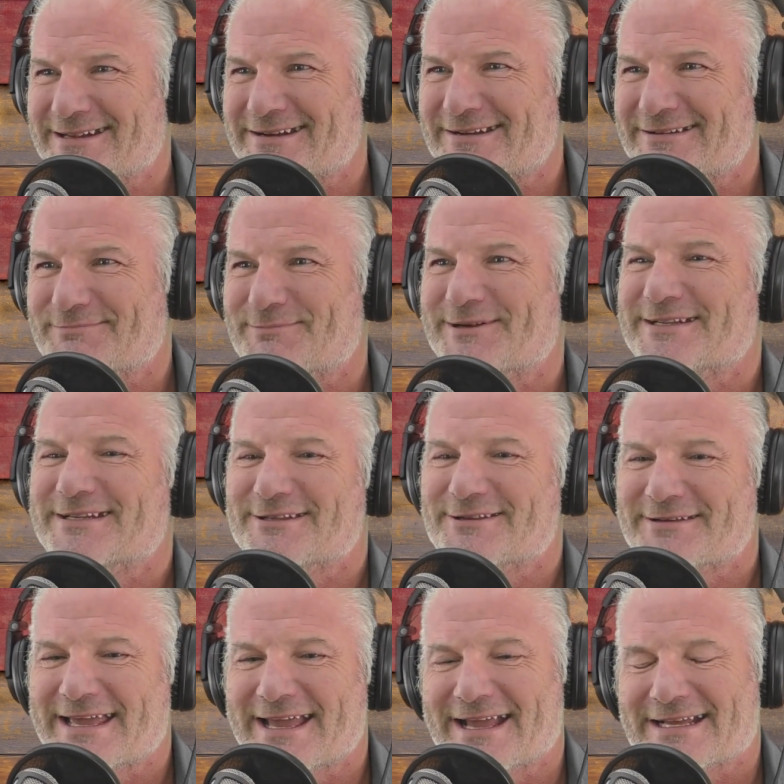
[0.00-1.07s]
but you
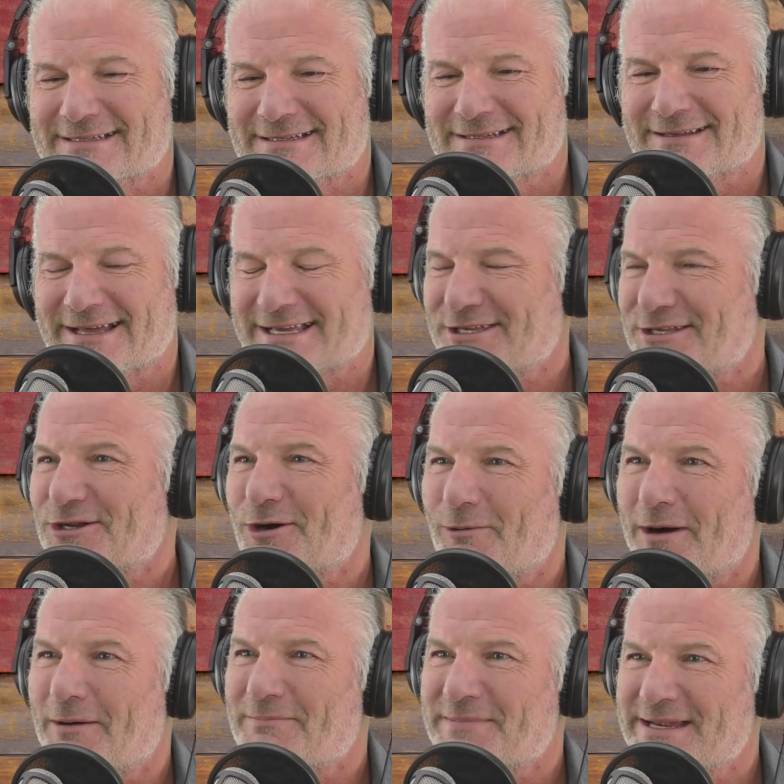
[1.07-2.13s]
can't, you don't
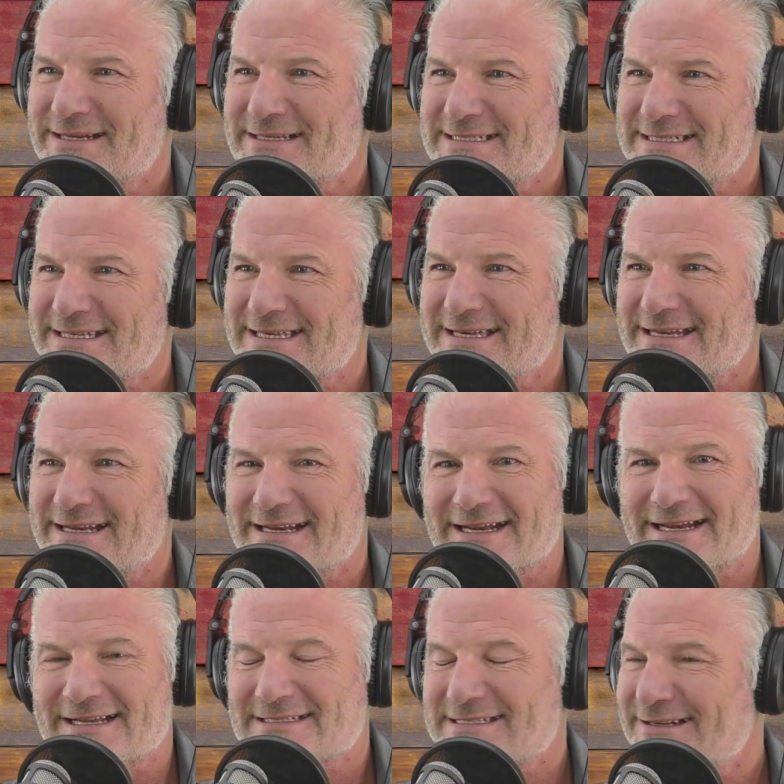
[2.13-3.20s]
want me to see it? And
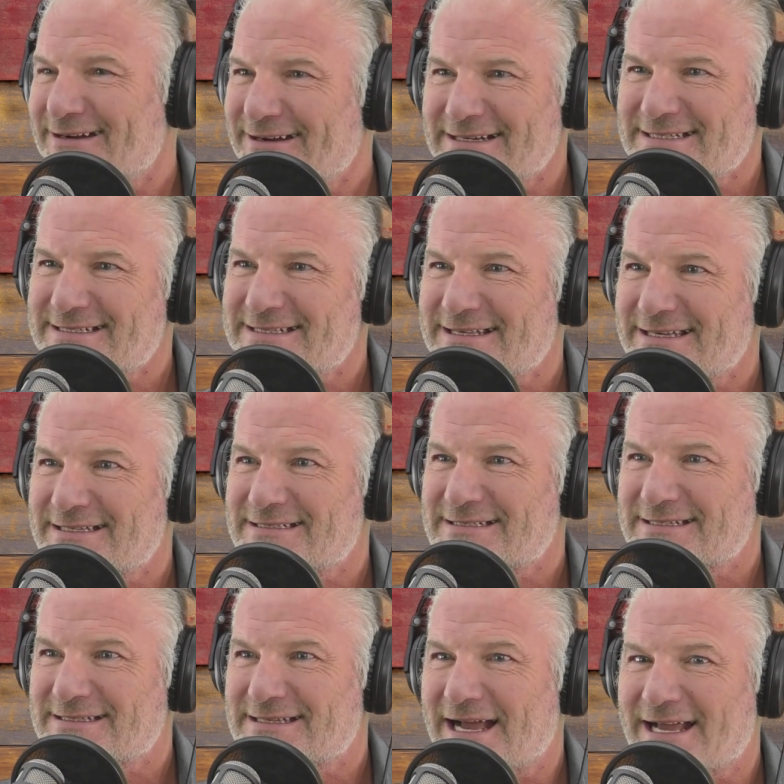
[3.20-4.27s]
I said, honestly,
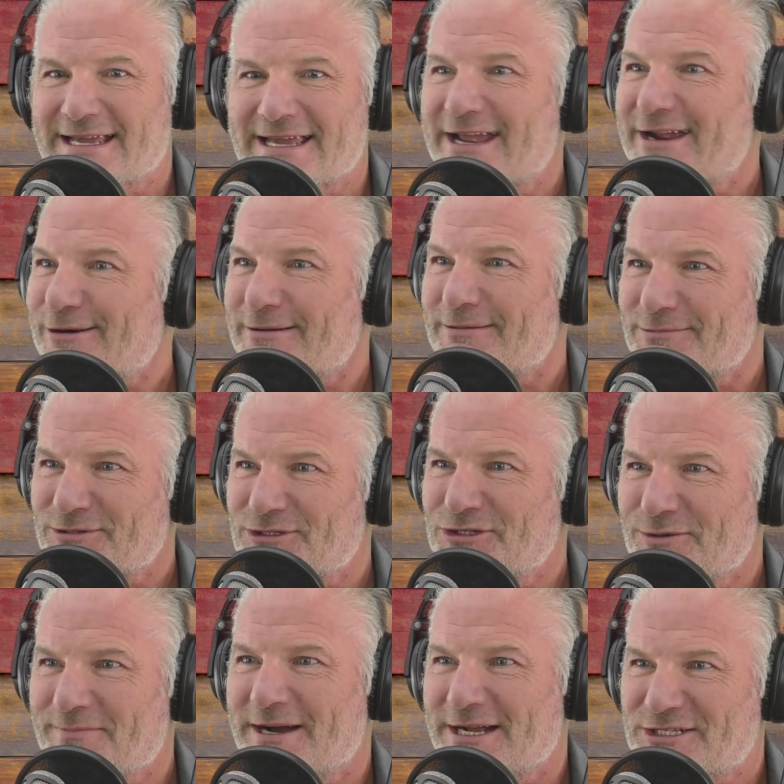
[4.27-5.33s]
I care too
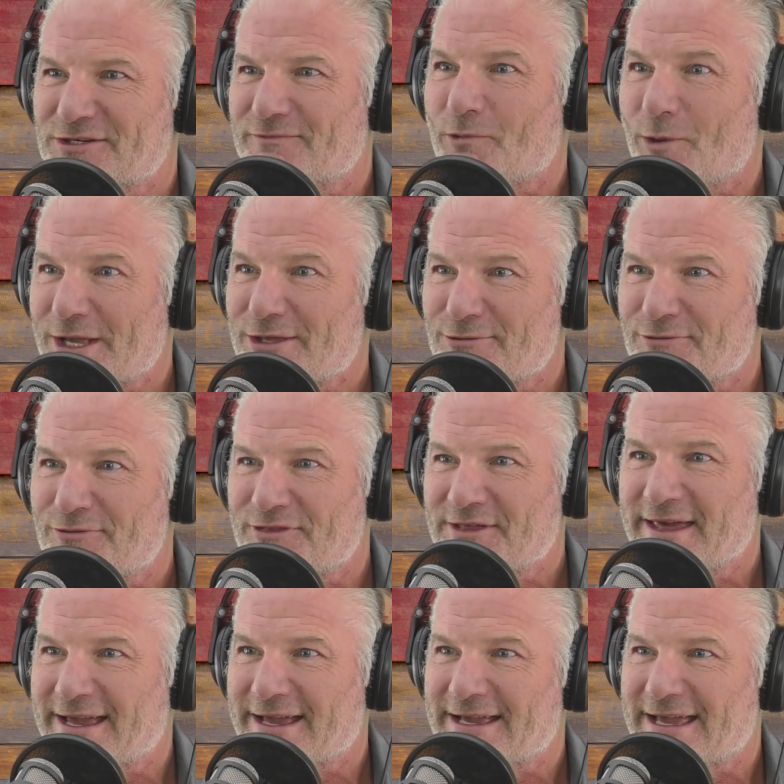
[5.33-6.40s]
much of what you
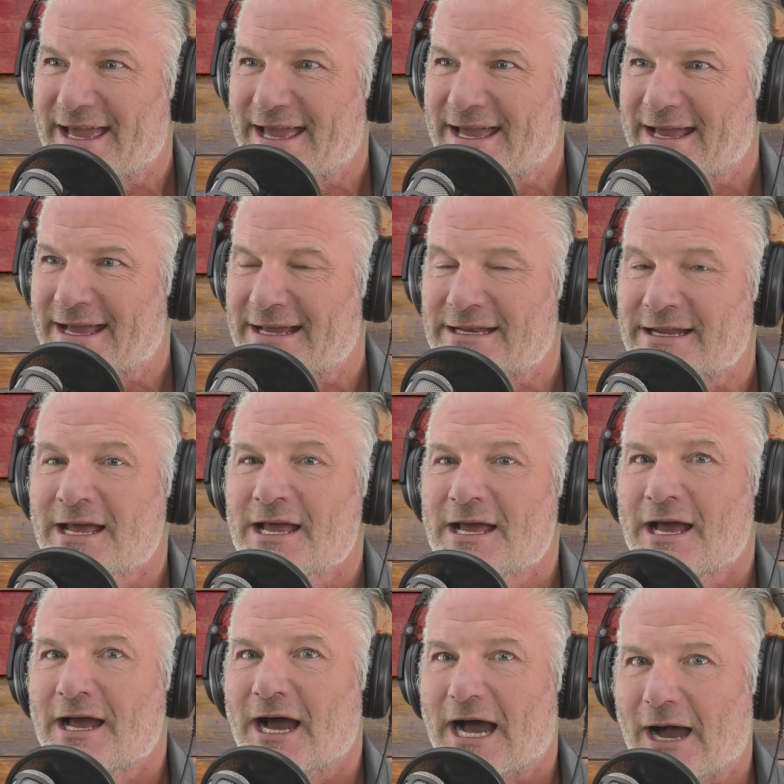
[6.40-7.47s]
think. And
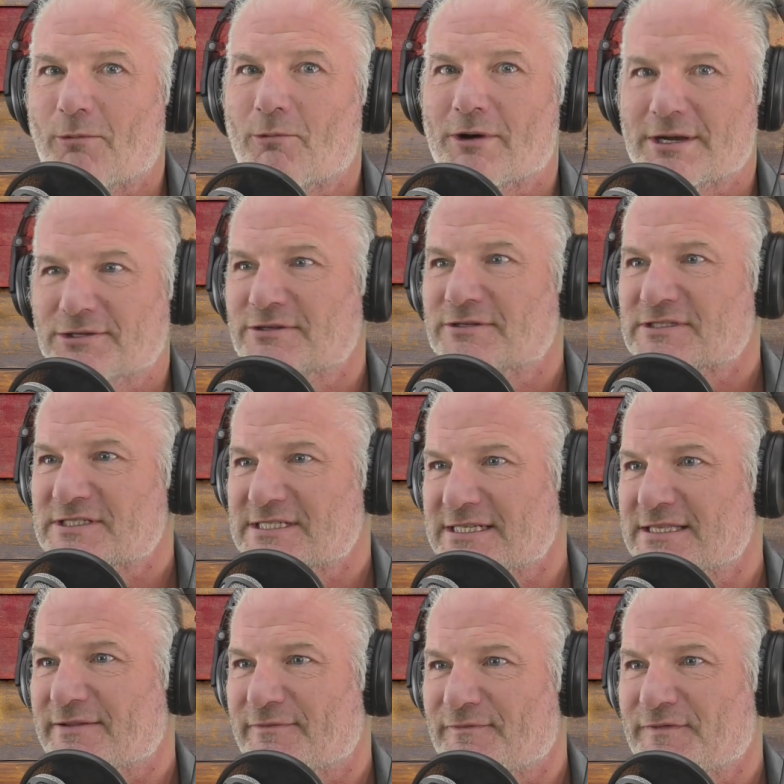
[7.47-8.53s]
I want you to see
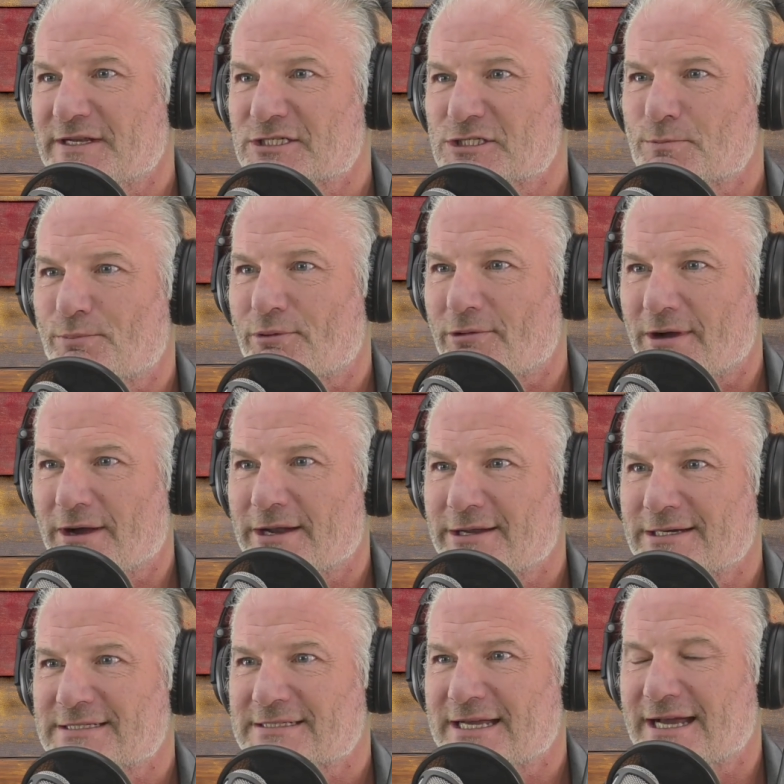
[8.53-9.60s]
the finished
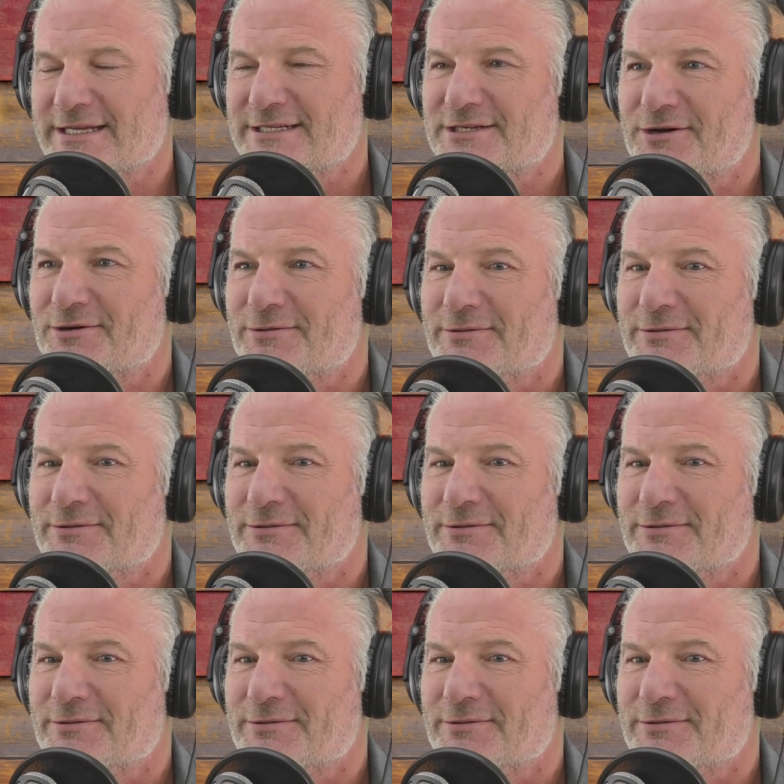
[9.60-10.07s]
product. I don't